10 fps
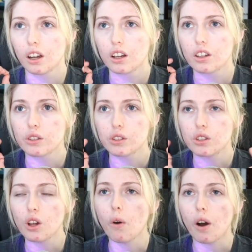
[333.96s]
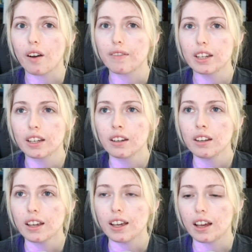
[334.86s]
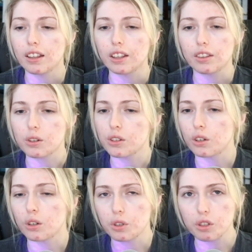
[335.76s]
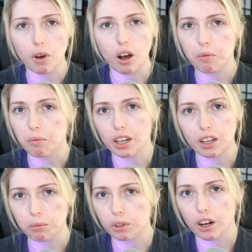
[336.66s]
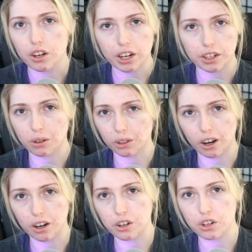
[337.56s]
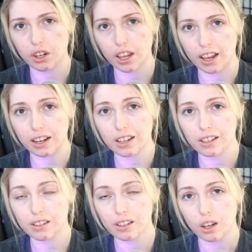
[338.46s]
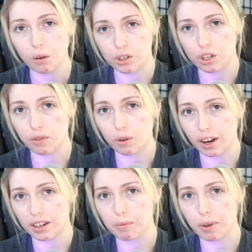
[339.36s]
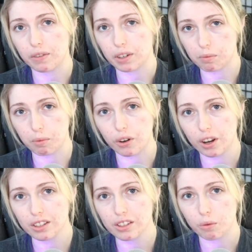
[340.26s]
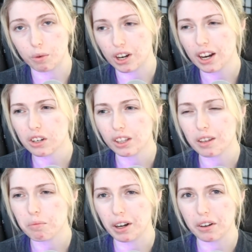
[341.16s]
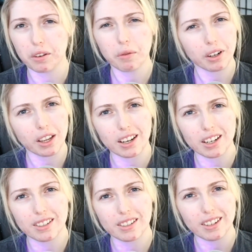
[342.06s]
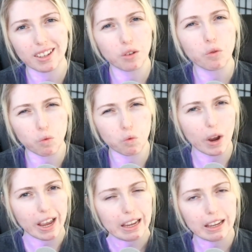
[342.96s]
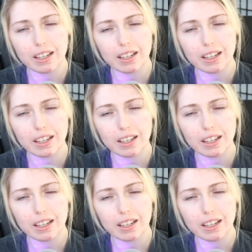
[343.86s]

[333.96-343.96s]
so often, and then there's the new small, medium, large, extra large candies, which give you X amount of experience, which I actually like better than rare candies in a way,